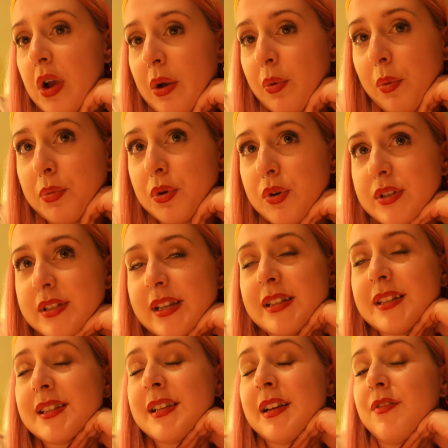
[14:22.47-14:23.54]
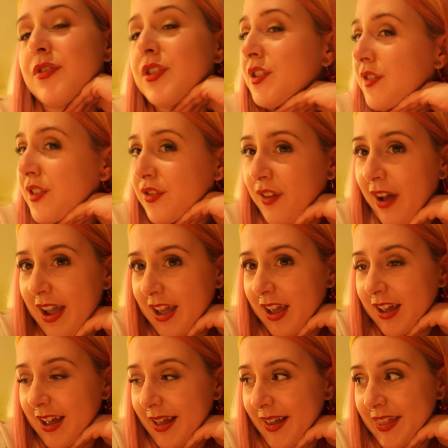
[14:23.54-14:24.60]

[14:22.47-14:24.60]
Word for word: go out with books and sit in front of the fire,